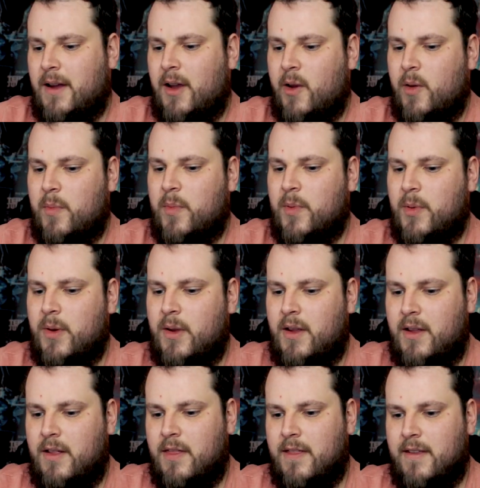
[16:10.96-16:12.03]
I hope
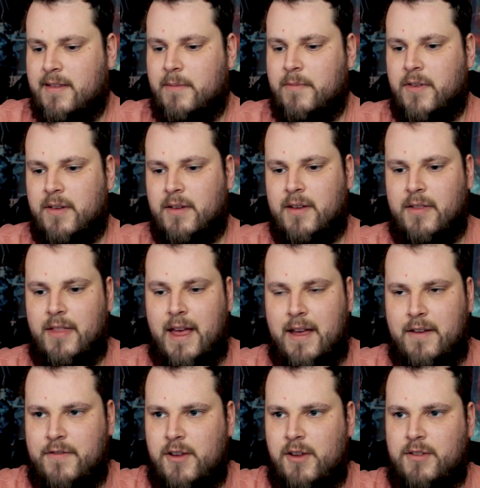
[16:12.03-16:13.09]
there's something
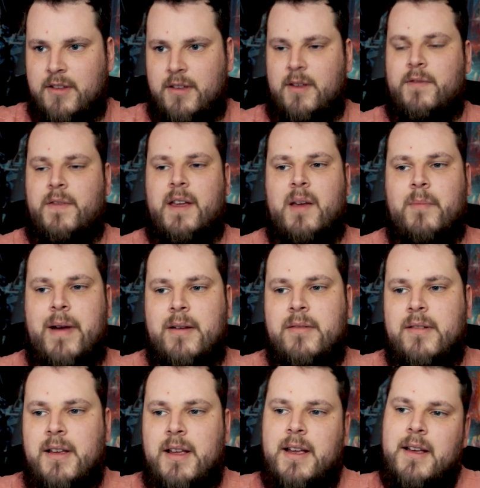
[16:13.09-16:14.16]
there for you to think
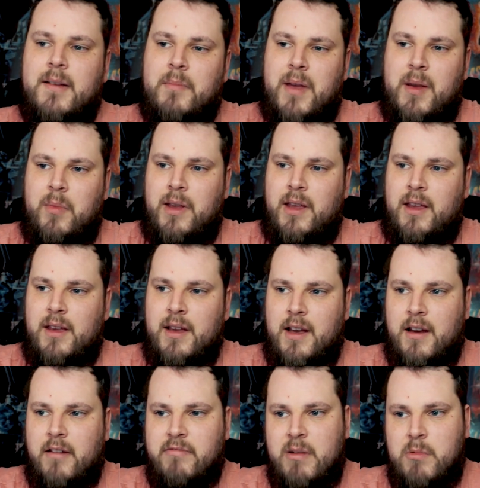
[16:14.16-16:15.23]
about. Maybe
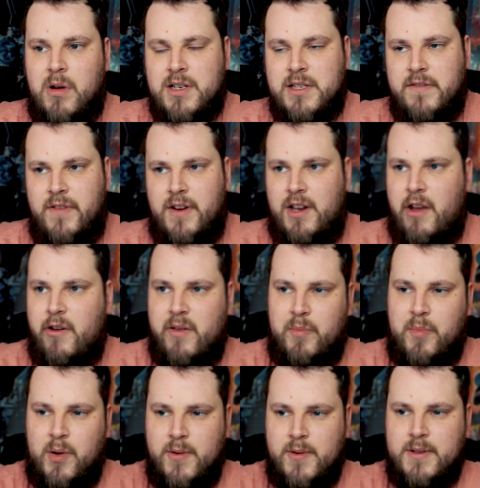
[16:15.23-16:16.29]
uh, rewatch the video,
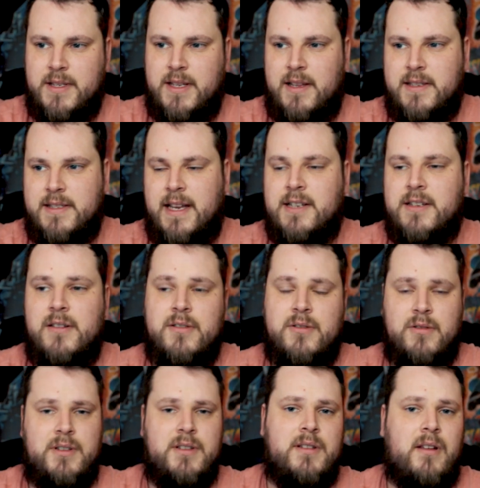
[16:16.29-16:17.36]
pause certain sections,
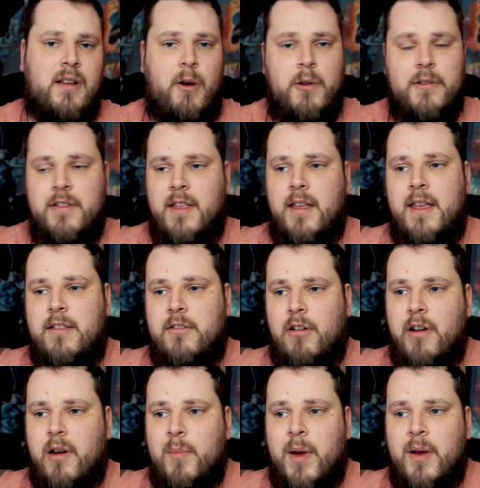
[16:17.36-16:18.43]
or just go onto the
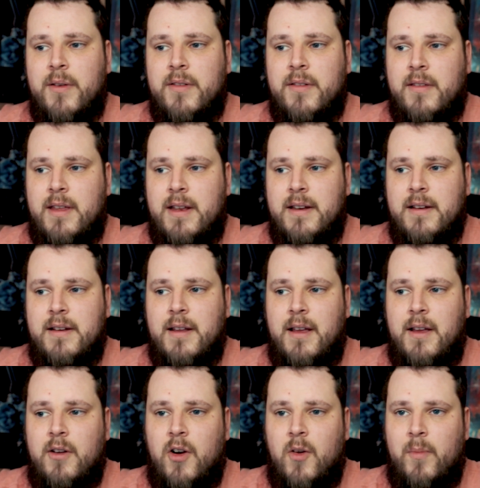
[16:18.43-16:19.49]
eToro post and
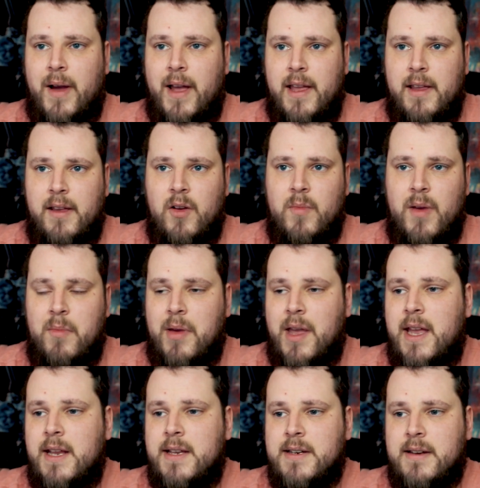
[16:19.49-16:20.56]
on my on my
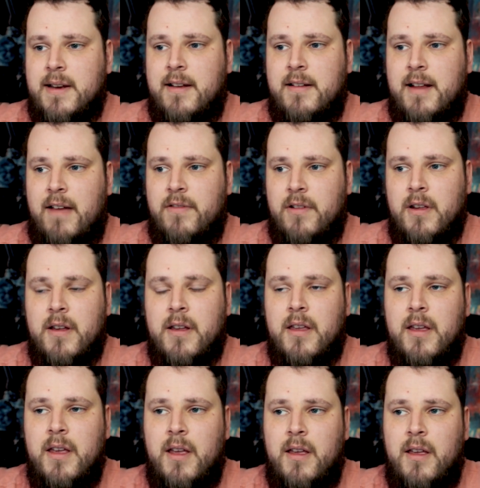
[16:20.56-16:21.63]
page and have a look.
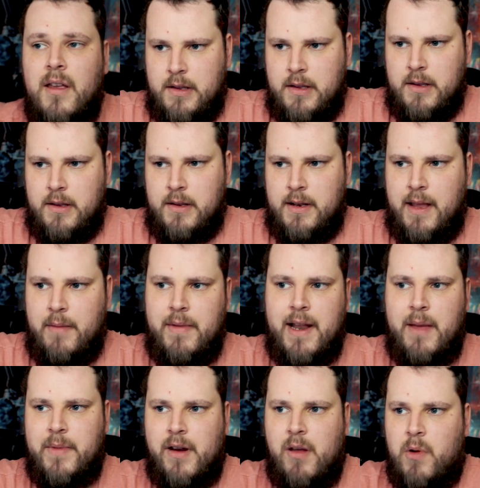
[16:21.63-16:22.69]
So let,
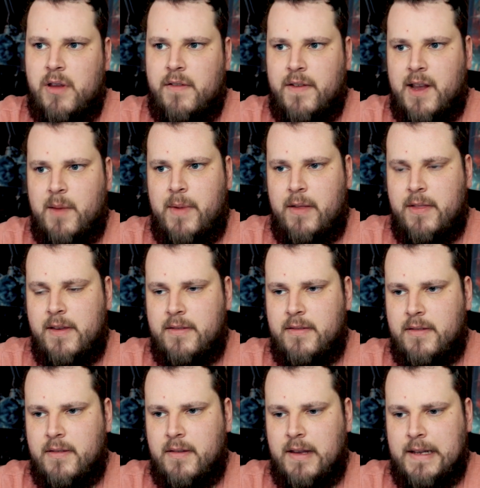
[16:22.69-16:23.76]
let me know what you think about
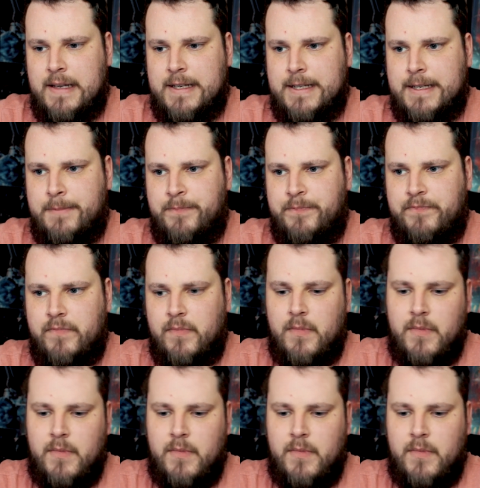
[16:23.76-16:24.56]
this. Um,